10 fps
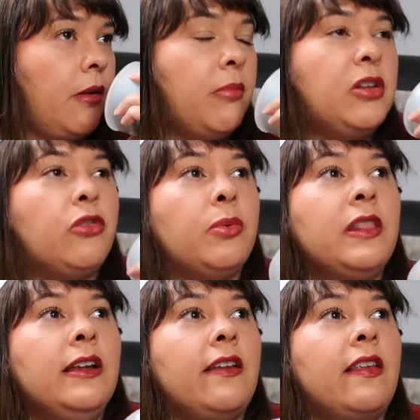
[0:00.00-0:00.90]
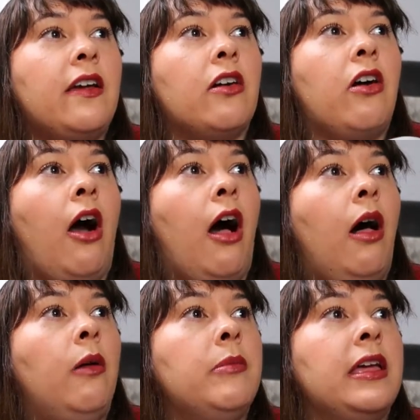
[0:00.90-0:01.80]
But it's really just like a
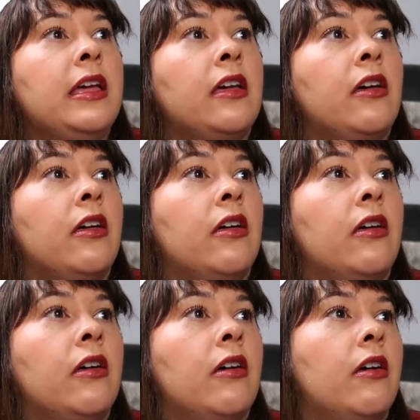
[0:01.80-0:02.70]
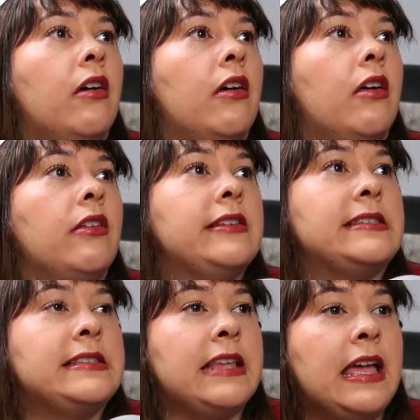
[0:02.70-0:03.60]
calming
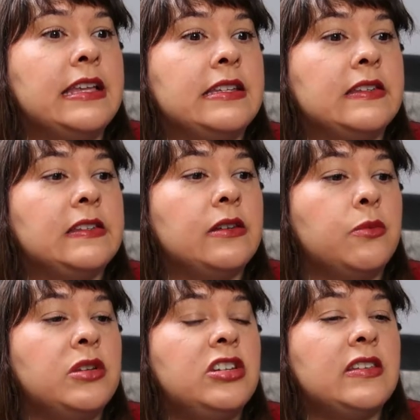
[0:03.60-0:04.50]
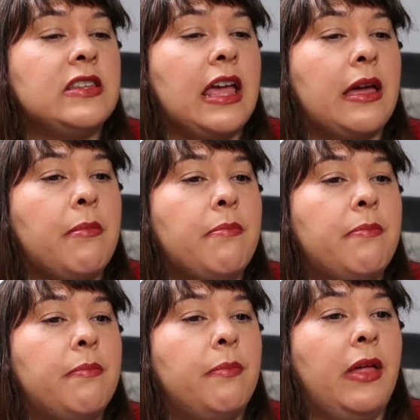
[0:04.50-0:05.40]
scent with just like a
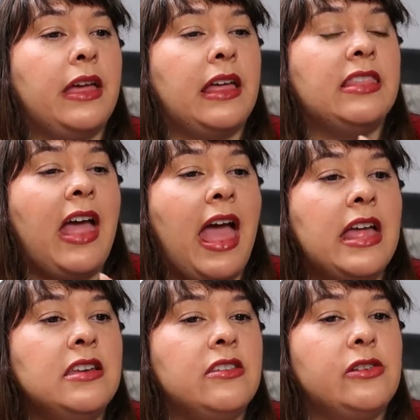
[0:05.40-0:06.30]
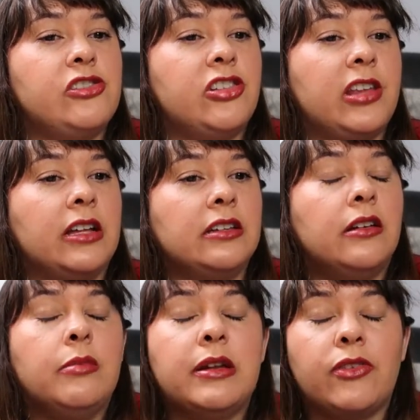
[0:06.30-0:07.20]
like at the end there's just like a
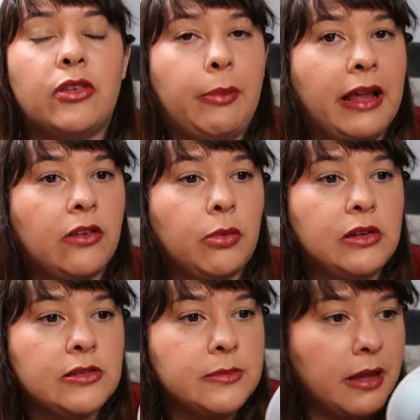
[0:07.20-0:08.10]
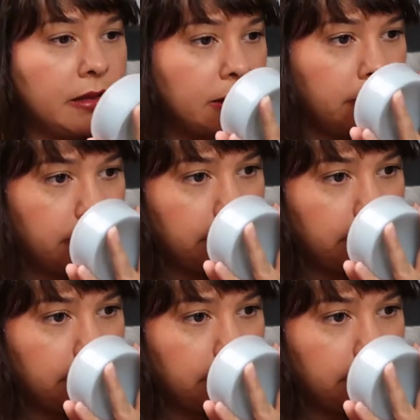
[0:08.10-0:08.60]
little bit of spice when you smell it